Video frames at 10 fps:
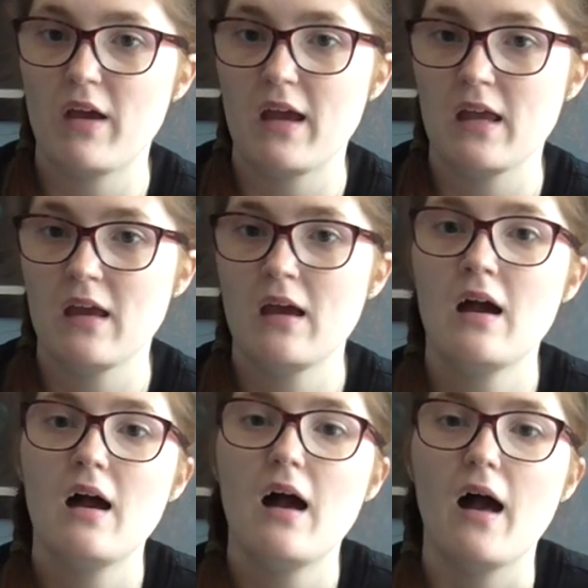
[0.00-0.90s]
day
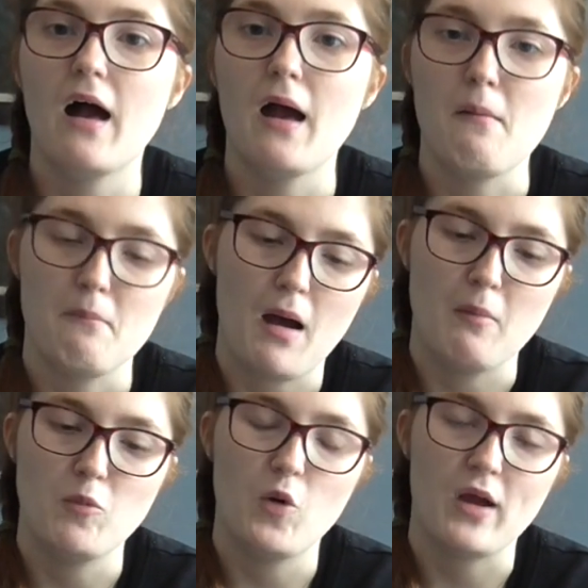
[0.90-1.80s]
um, but
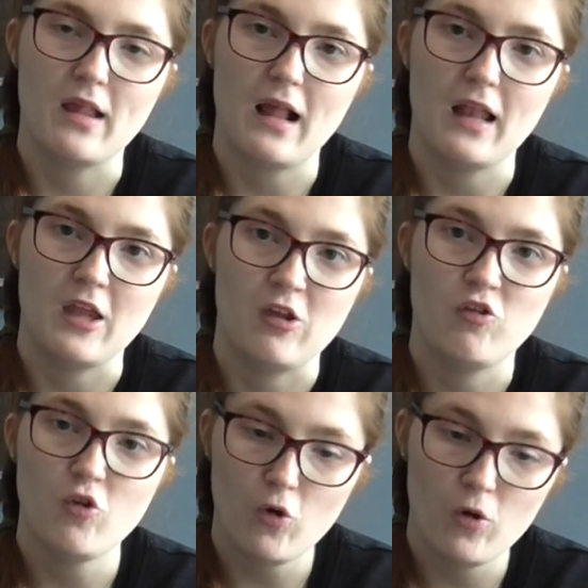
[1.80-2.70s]
I'm not exactly
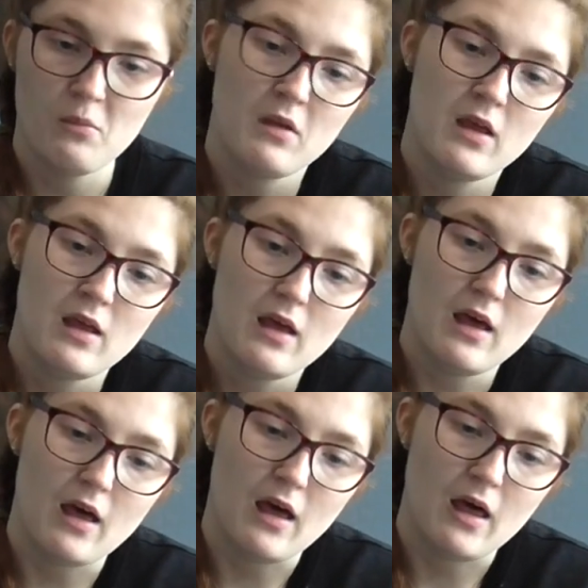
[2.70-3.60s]
sure.
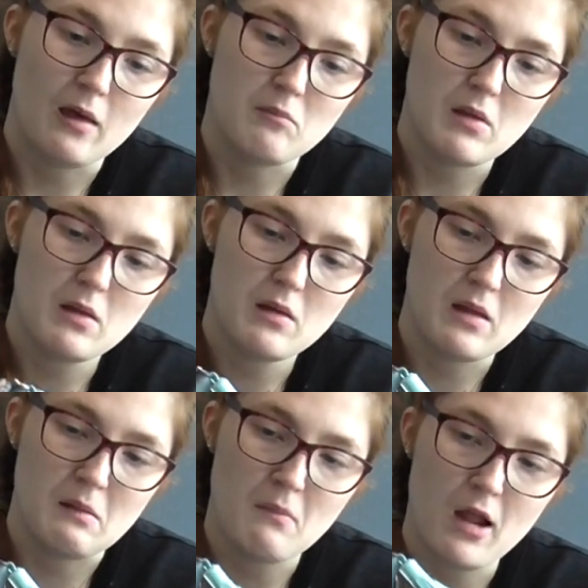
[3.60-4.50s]
Um,
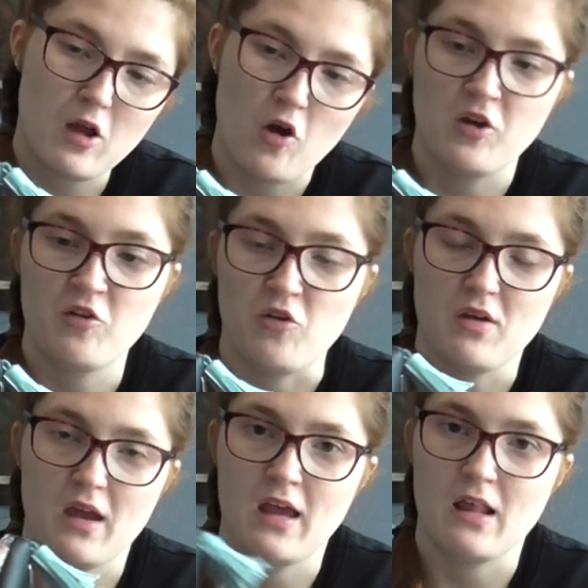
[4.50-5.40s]
it might go in a
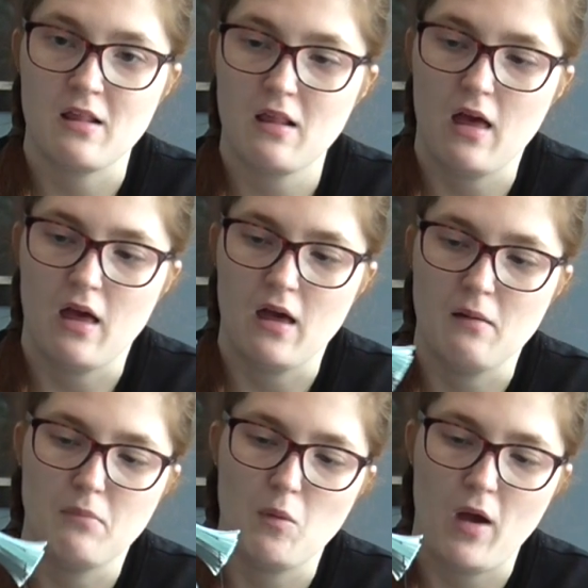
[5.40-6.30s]
suitcase,
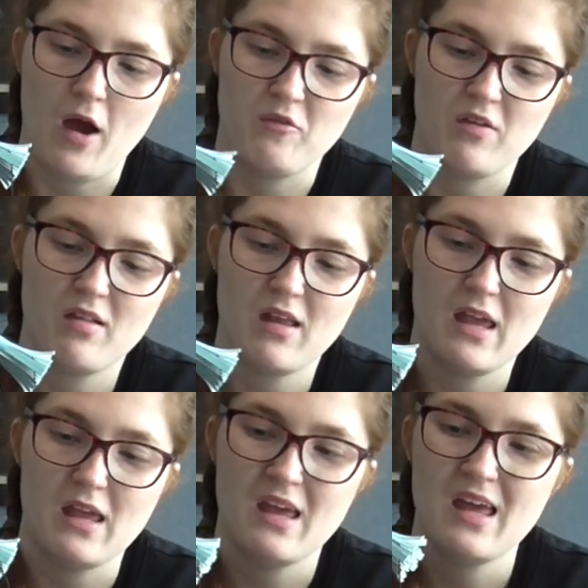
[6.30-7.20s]
um, but we'll have to
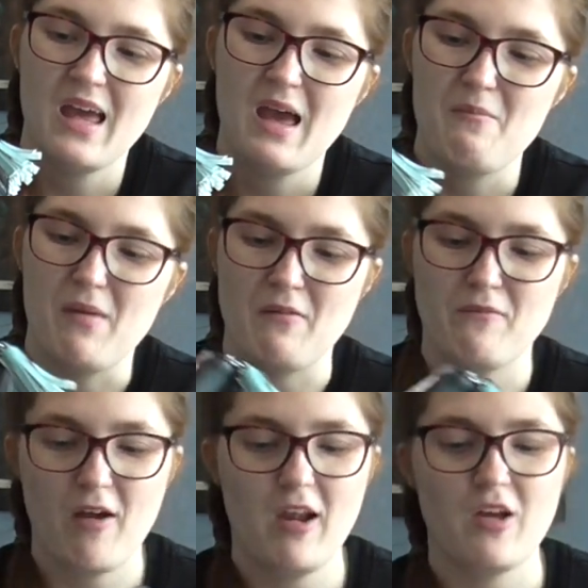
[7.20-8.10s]
see. But I'm
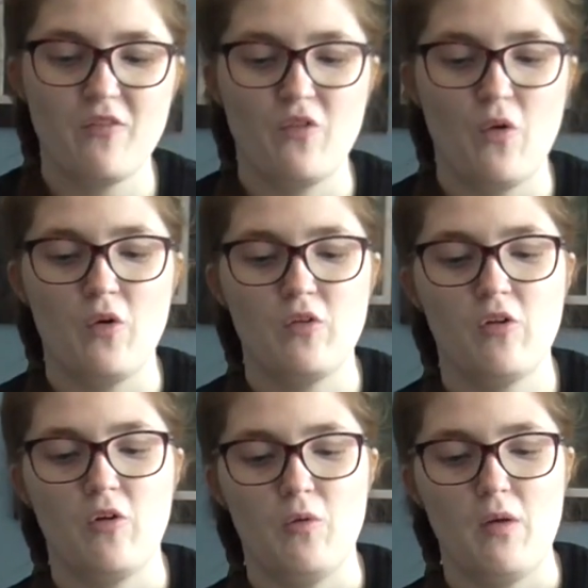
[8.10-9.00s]
very looking forward
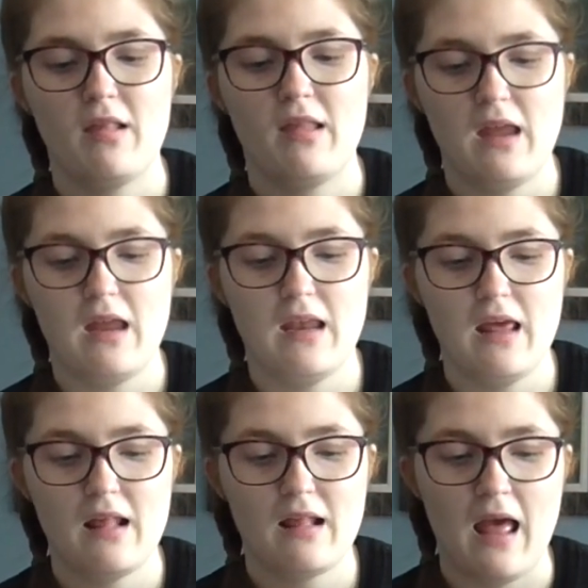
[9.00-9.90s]
to seeing
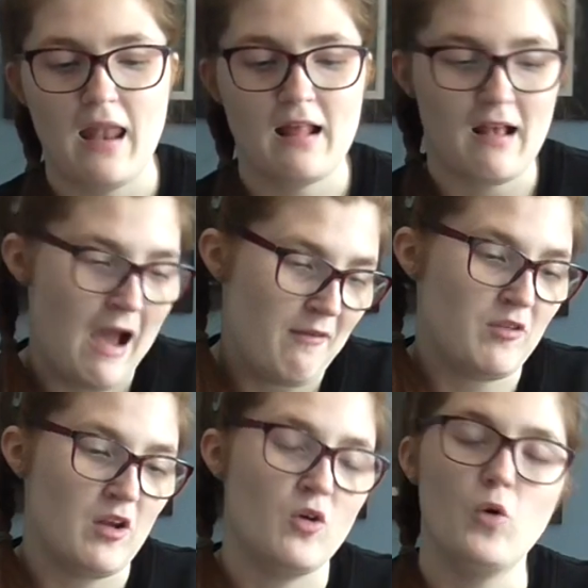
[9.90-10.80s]
this, and as I have
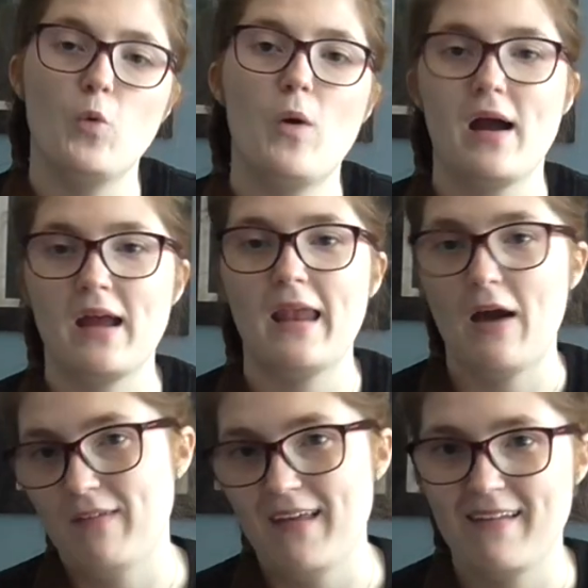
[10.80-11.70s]
done the haul, I can
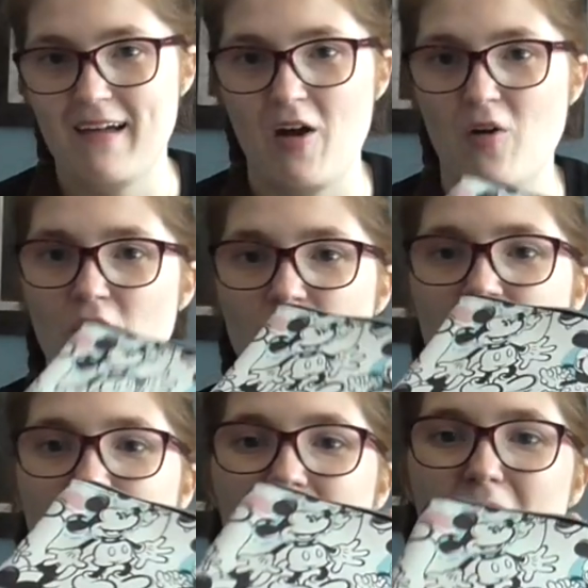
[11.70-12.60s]
now take the tag off.
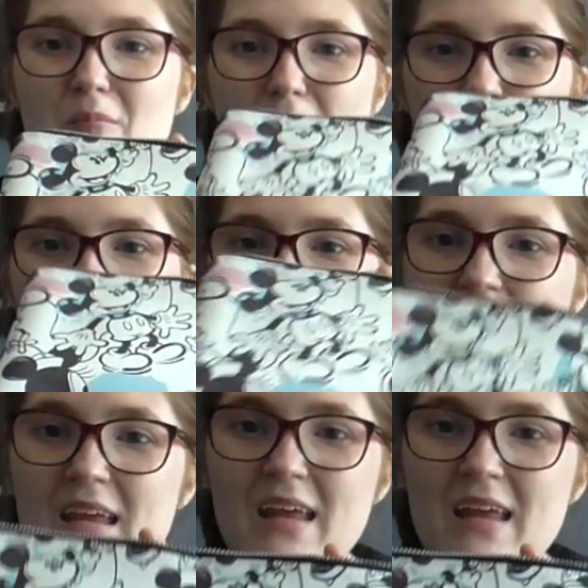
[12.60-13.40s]
But